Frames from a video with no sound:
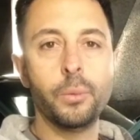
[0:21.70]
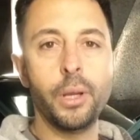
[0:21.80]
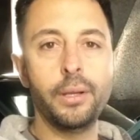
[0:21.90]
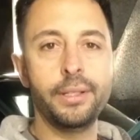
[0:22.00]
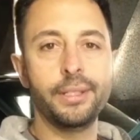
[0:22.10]

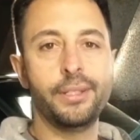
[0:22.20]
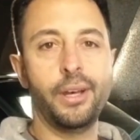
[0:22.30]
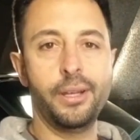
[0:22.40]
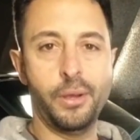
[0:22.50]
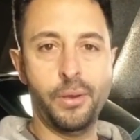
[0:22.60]
We're in the
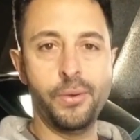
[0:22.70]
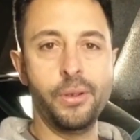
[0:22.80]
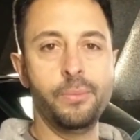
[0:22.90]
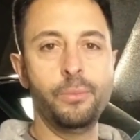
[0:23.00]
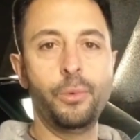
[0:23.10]
dyno
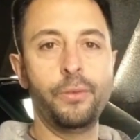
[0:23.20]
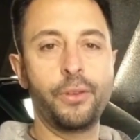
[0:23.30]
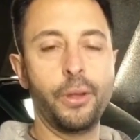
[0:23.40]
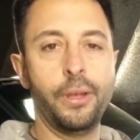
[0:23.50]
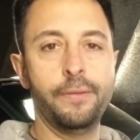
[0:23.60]
room.
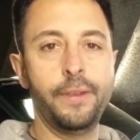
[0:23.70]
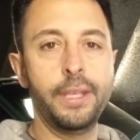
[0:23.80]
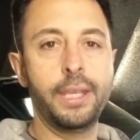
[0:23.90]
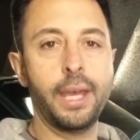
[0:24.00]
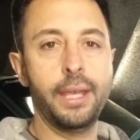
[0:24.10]
We've got a
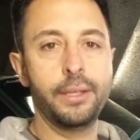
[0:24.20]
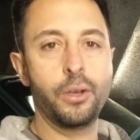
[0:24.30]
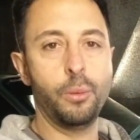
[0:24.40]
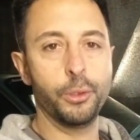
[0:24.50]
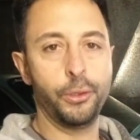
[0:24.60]
VK
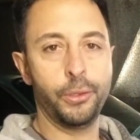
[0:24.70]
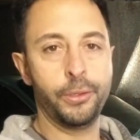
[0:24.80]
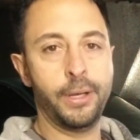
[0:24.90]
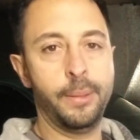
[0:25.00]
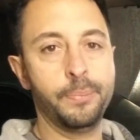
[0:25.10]

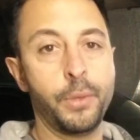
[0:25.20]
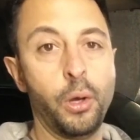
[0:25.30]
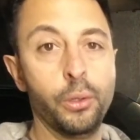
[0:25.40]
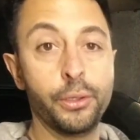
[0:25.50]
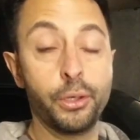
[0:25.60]
Commodore,
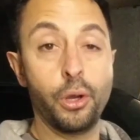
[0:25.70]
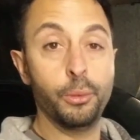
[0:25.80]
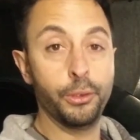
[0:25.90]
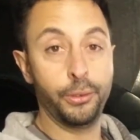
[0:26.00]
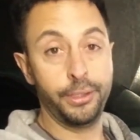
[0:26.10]
Holden
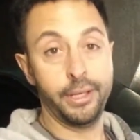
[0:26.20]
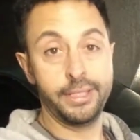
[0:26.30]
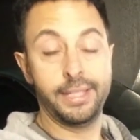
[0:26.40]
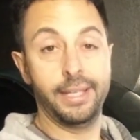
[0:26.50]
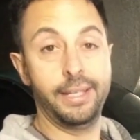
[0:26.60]
Commodore
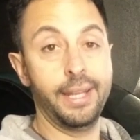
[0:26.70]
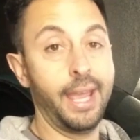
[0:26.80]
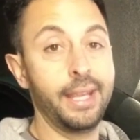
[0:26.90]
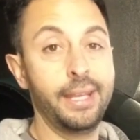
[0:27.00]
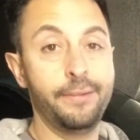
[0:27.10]

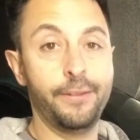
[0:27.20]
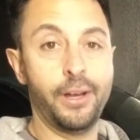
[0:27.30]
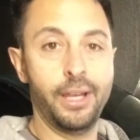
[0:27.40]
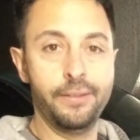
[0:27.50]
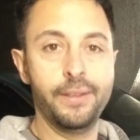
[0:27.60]

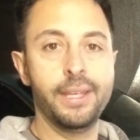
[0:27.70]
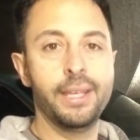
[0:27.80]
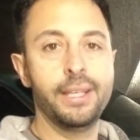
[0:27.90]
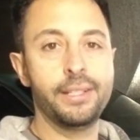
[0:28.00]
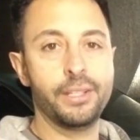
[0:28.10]
1985.
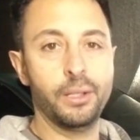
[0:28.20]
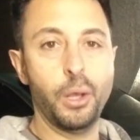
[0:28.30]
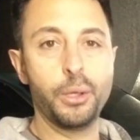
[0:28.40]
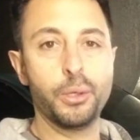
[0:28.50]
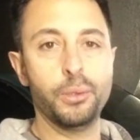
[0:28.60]
It's a
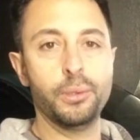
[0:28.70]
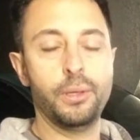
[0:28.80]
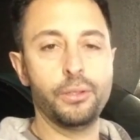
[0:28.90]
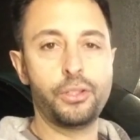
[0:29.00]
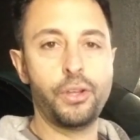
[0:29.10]

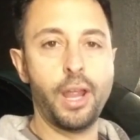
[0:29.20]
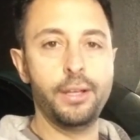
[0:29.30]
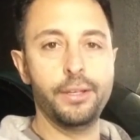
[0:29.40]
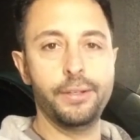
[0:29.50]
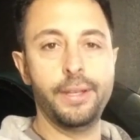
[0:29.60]
local
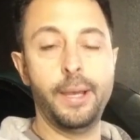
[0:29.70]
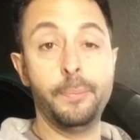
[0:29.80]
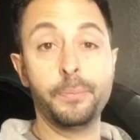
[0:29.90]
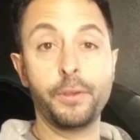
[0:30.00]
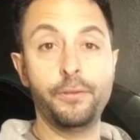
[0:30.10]

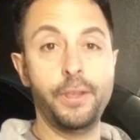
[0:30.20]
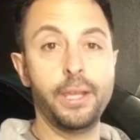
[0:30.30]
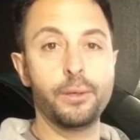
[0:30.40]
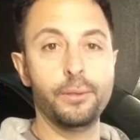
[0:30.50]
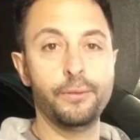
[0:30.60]
Australian
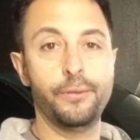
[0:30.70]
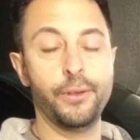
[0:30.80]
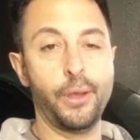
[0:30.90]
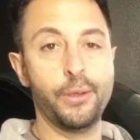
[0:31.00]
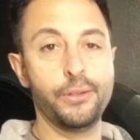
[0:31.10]
vehicle
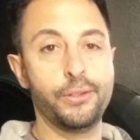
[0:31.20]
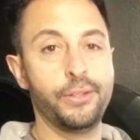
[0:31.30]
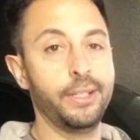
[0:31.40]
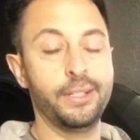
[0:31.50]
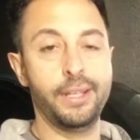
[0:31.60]
for
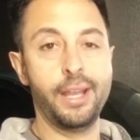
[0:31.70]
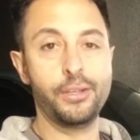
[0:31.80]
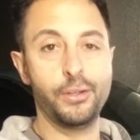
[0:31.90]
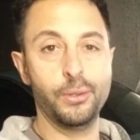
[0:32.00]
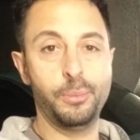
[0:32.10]
those
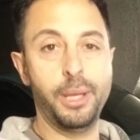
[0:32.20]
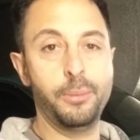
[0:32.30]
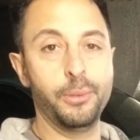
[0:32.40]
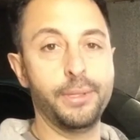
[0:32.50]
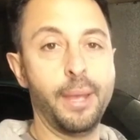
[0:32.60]
international
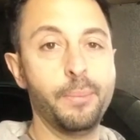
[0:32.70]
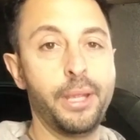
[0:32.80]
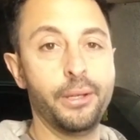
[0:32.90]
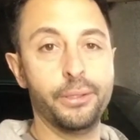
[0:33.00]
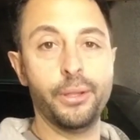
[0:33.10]
people that
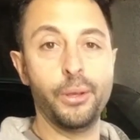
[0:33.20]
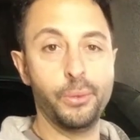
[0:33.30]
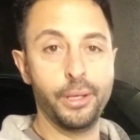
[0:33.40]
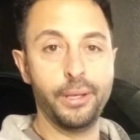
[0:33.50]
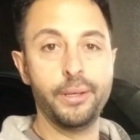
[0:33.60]
may not
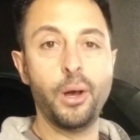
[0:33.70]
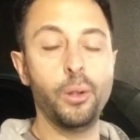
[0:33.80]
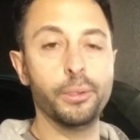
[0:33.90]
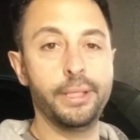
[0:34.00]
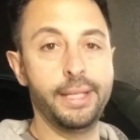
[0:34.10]
know what a
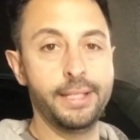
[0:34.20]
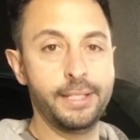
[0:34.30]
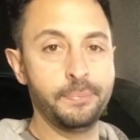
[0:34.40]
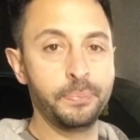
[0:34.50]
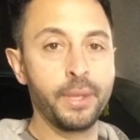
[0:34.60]
Holden
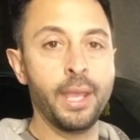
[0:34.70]
is.